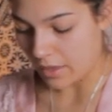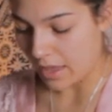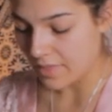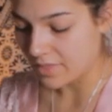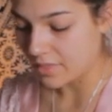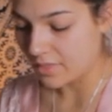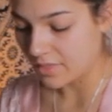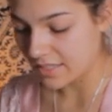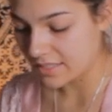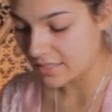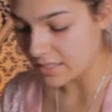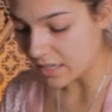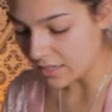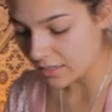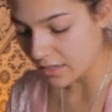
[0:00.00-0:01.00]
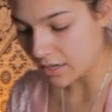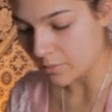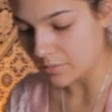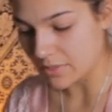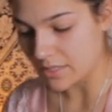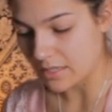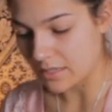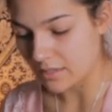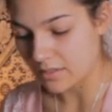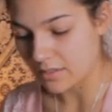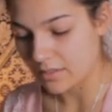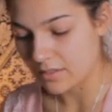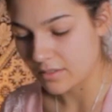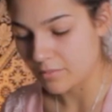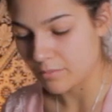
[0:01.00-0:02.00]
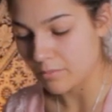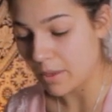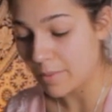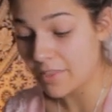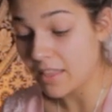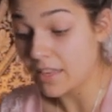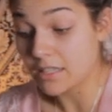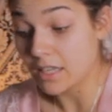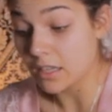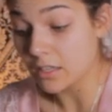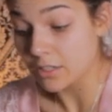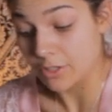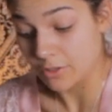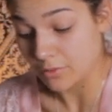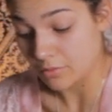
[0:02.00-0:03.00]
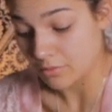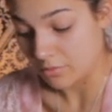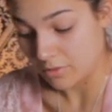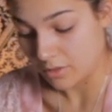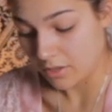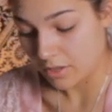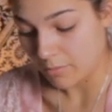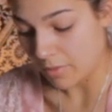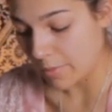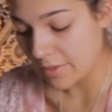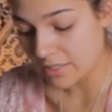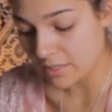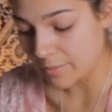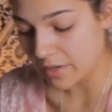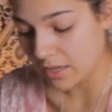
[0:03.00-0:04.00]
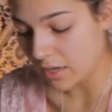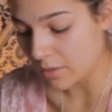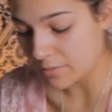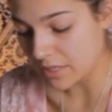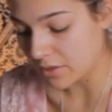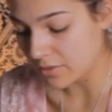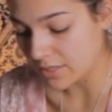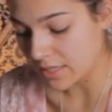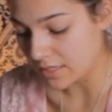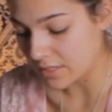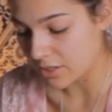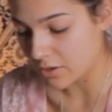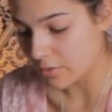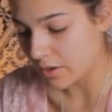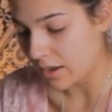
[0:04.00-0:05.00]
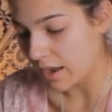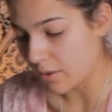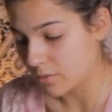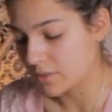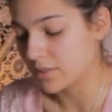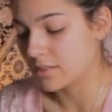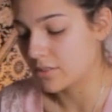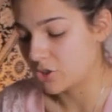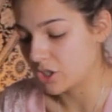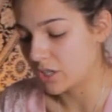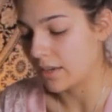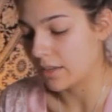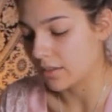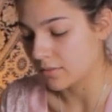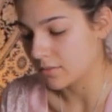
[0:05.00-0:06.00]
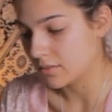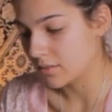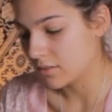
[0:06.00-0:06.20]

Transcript: And the sun comes in. Maybe they tell you. Maybe somebody comes out and says, you know what, I was cheating.